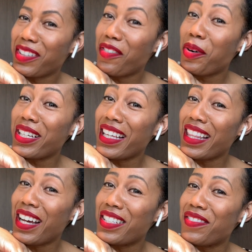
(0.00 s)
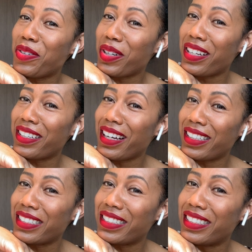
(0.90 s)
$14,400.
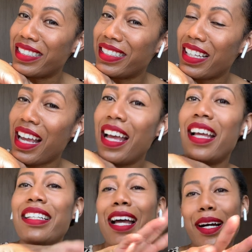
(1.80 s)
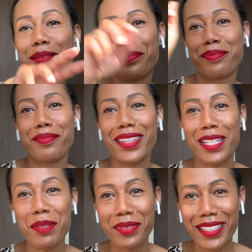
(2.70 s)
Now, let's
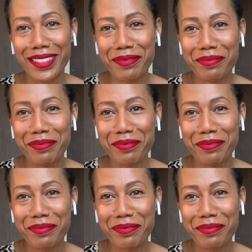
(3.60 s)
be real.